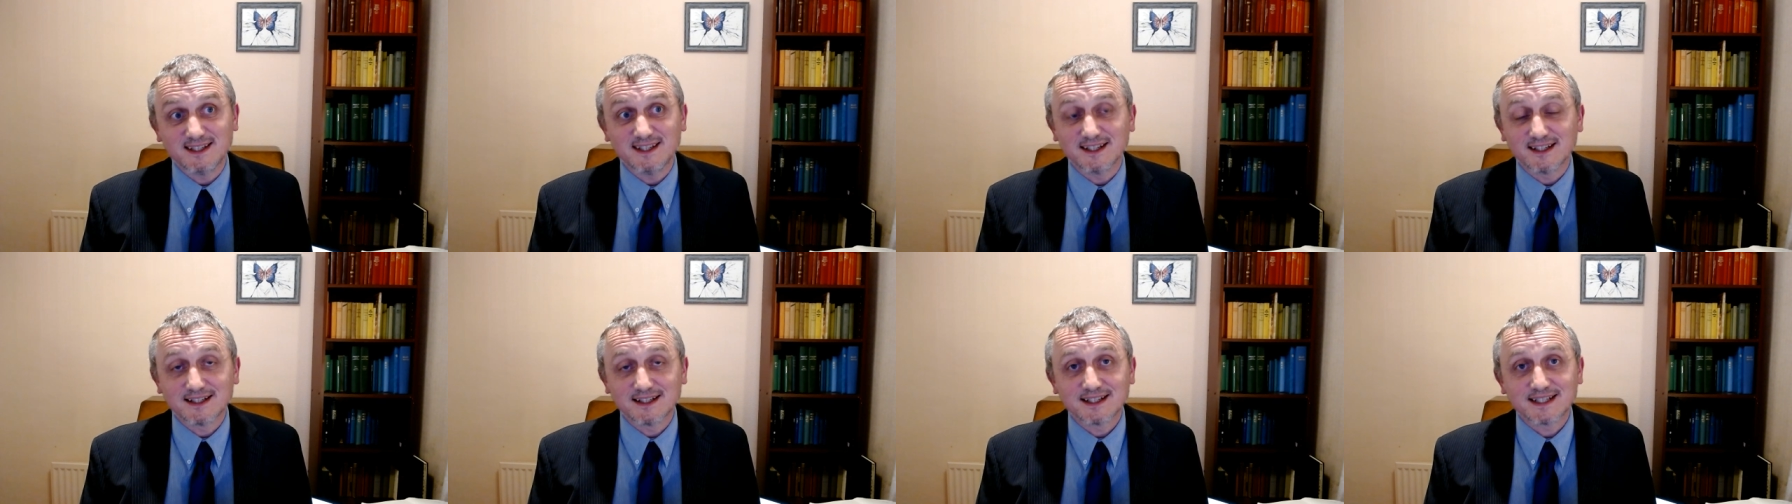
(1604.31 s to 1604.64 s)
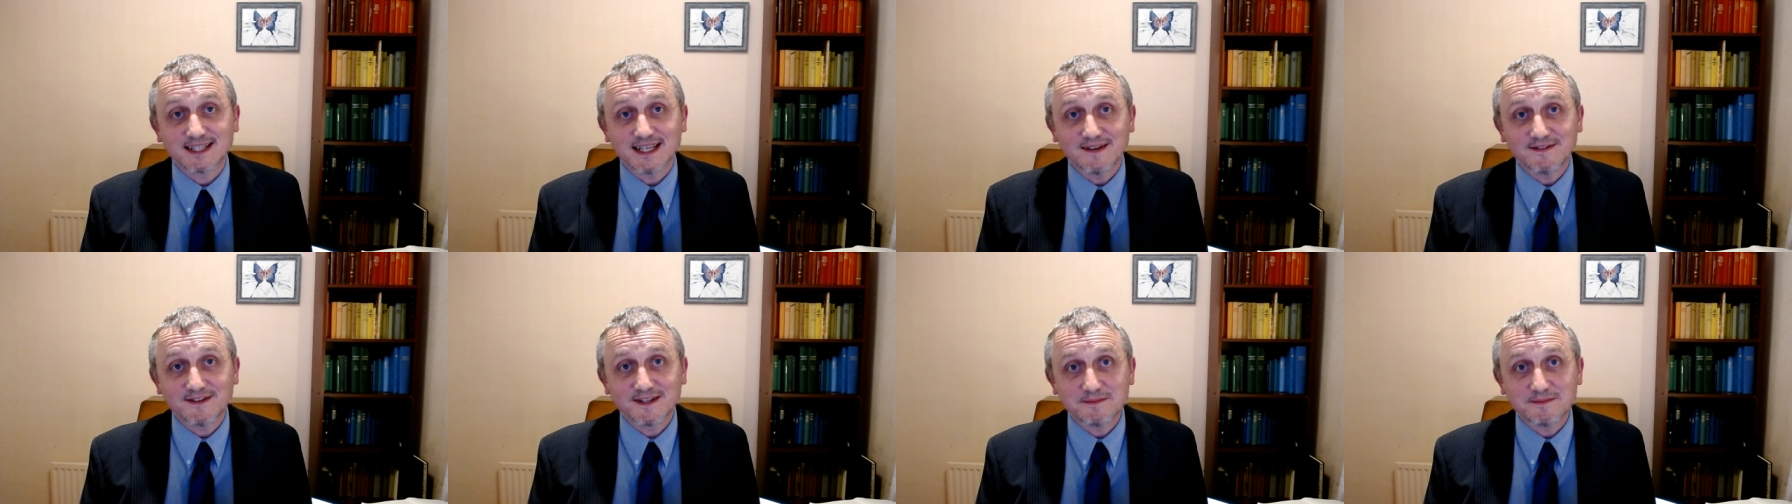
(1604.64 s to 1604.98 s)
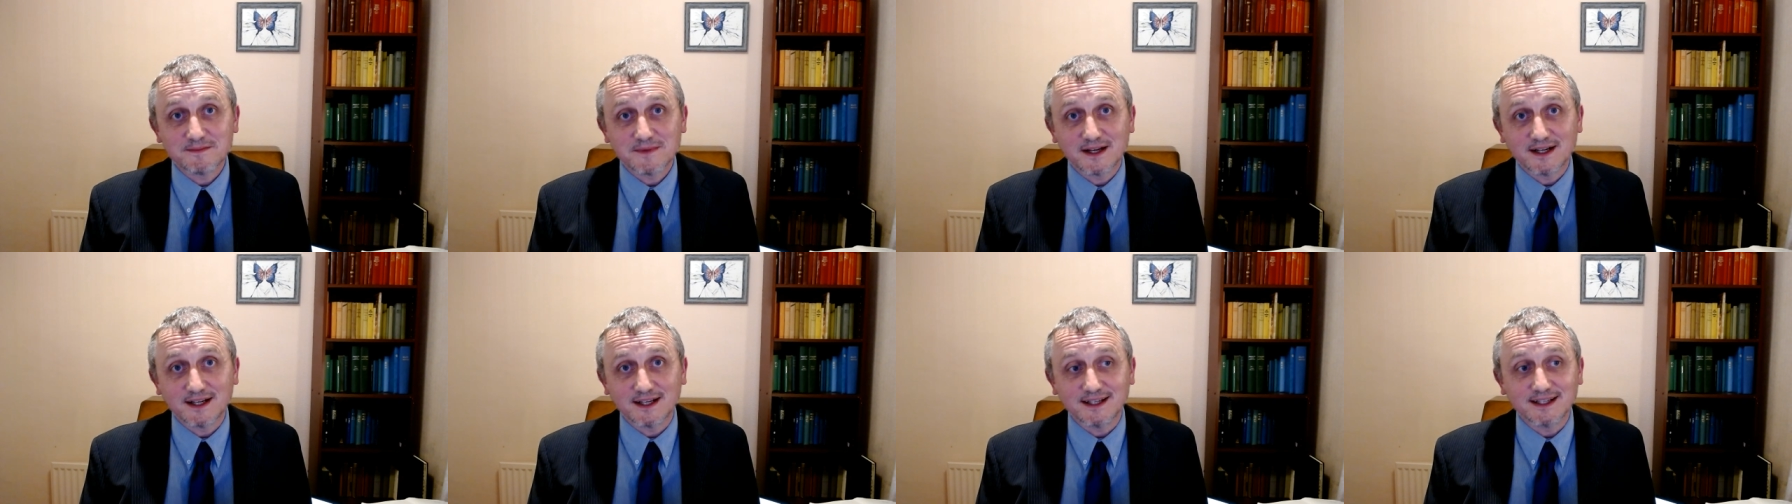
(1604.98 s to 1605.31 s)
You're going to save some
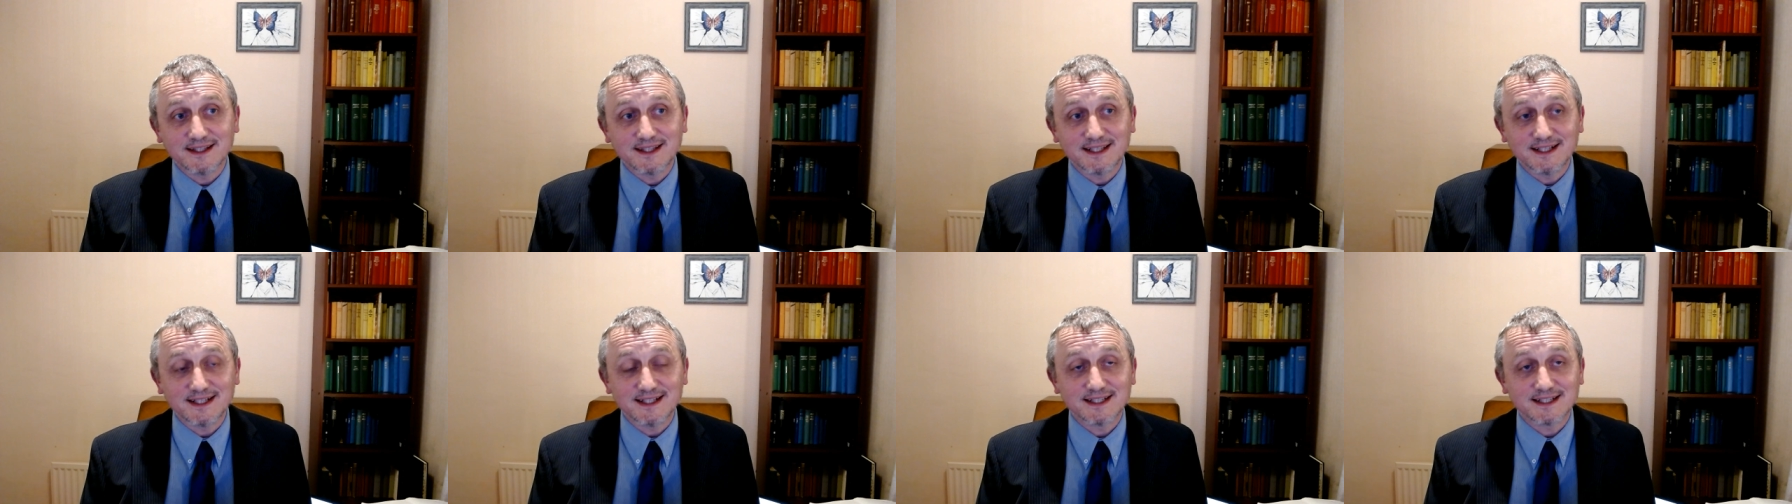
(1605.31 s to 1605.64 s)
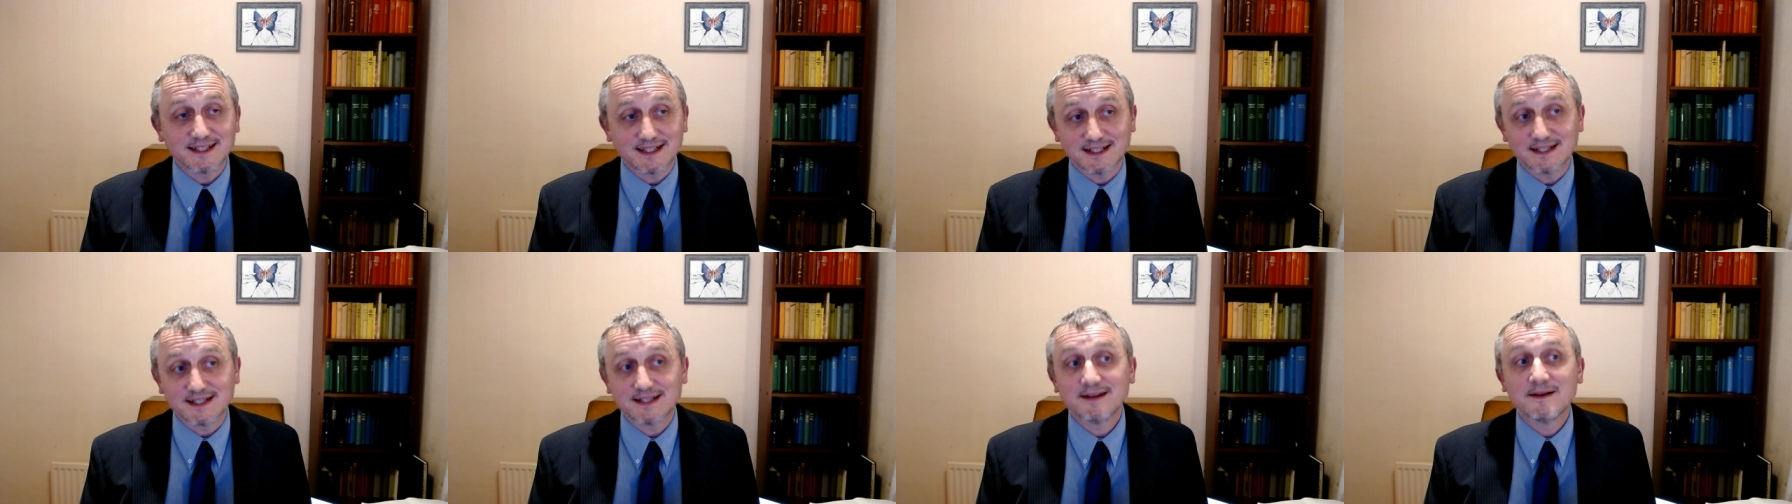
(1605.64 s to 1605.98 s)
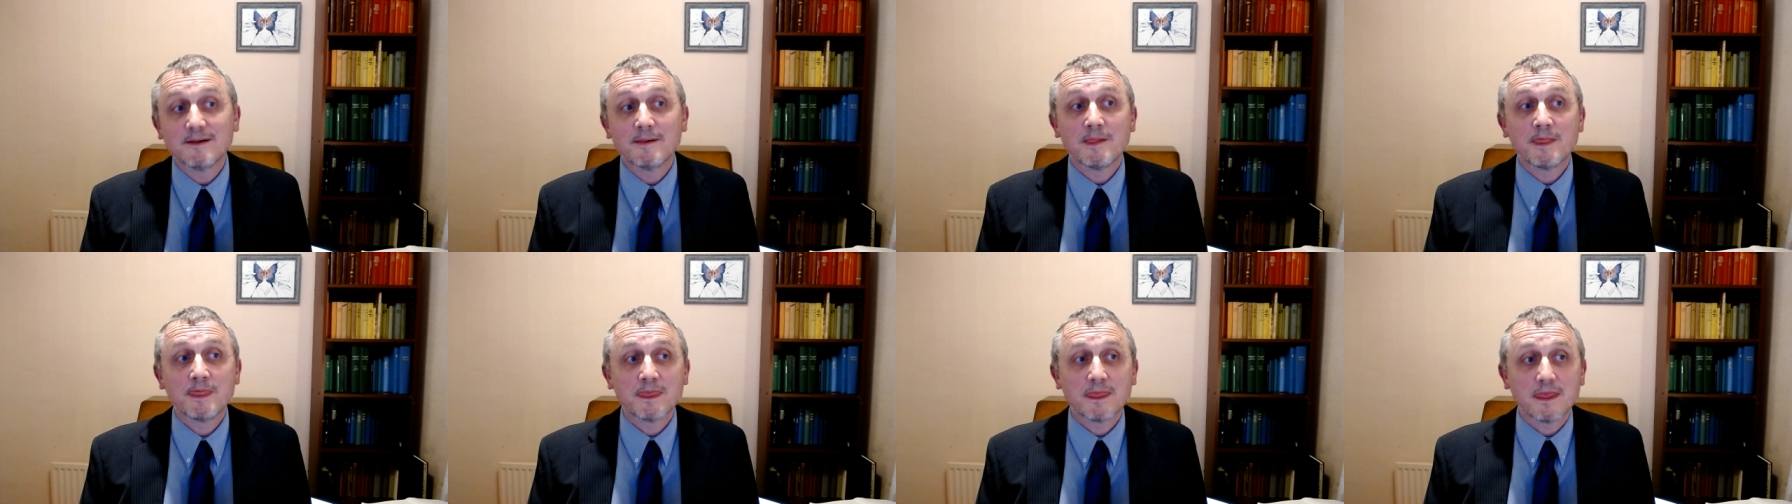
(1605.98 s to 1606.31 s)
money. And then he said,
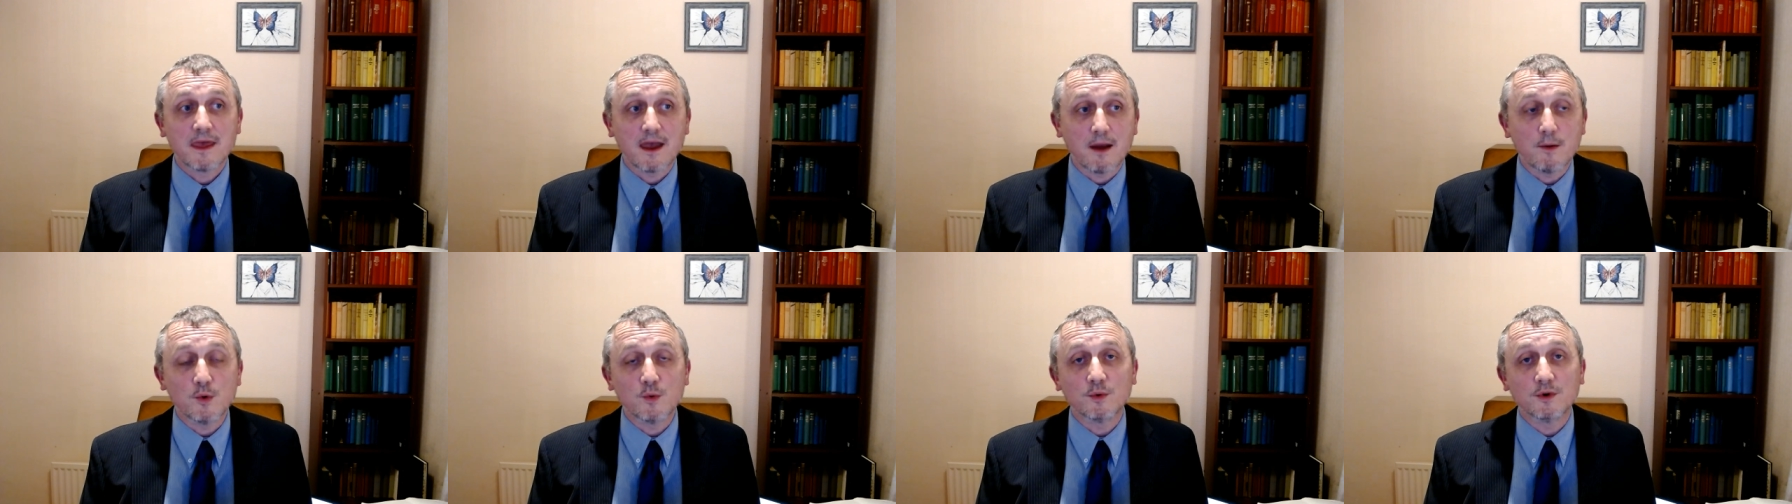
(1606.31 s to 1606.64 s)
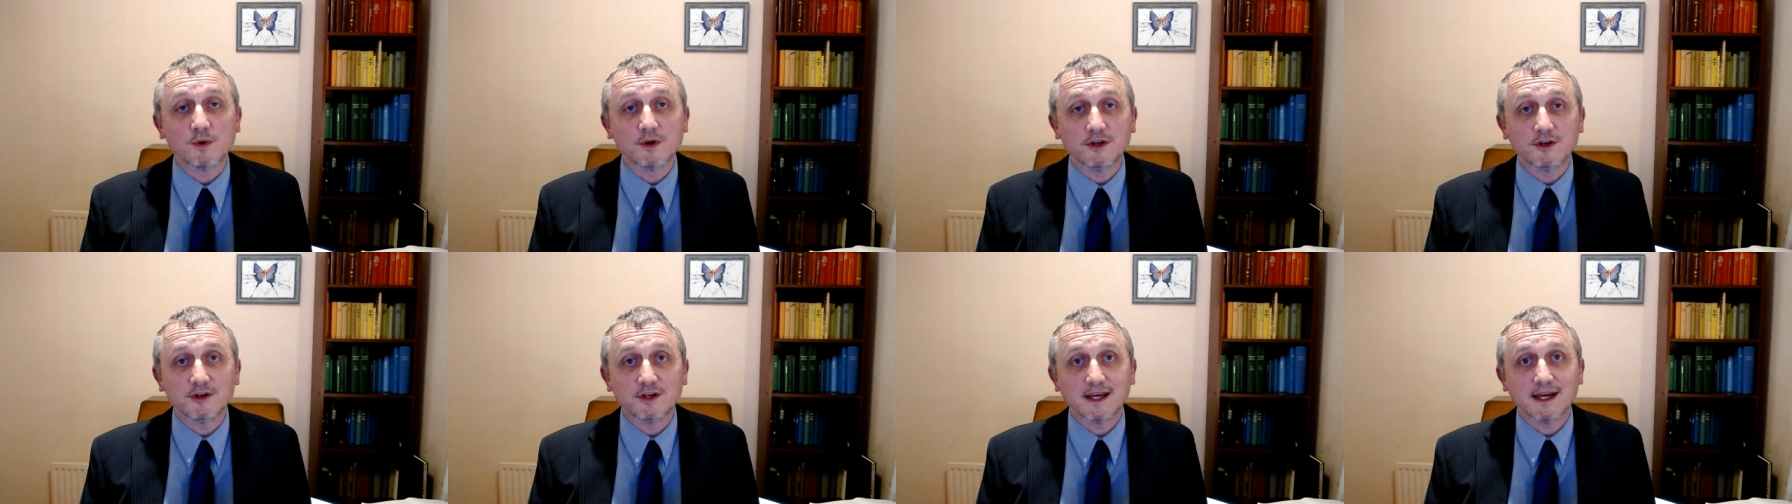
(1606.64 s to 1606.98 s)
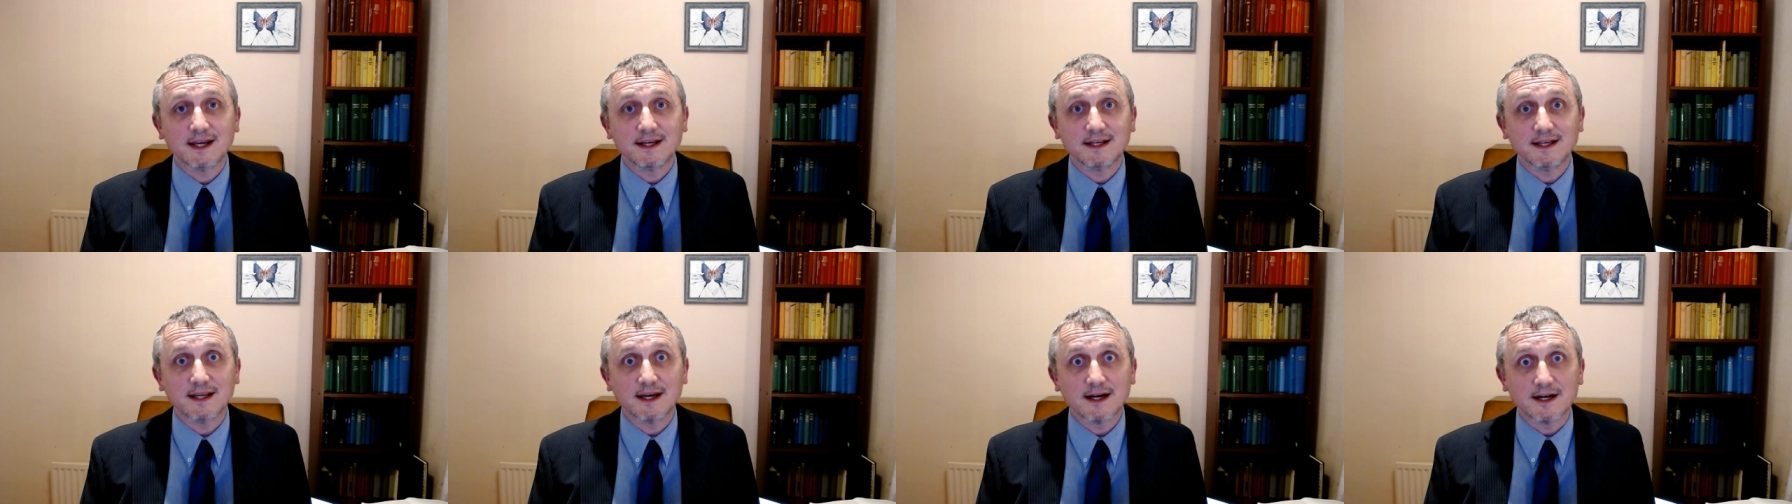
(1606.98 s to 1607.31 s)
we want you to
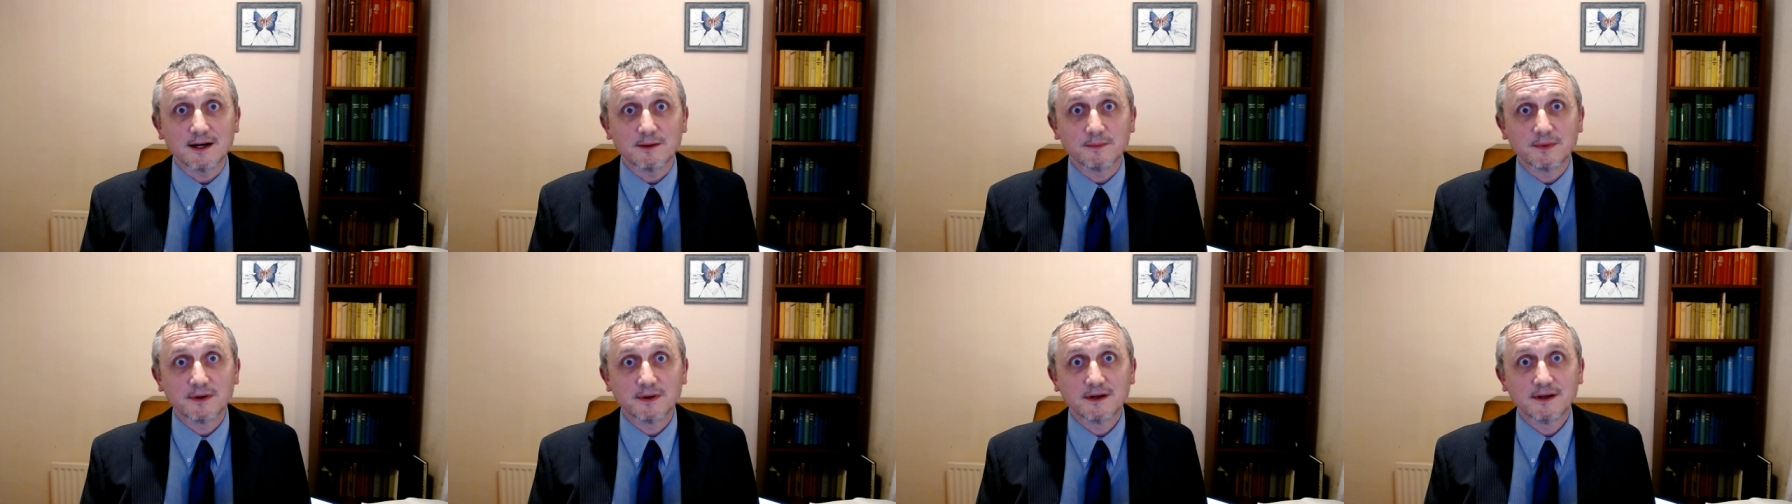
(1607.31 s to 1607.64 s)
head it up.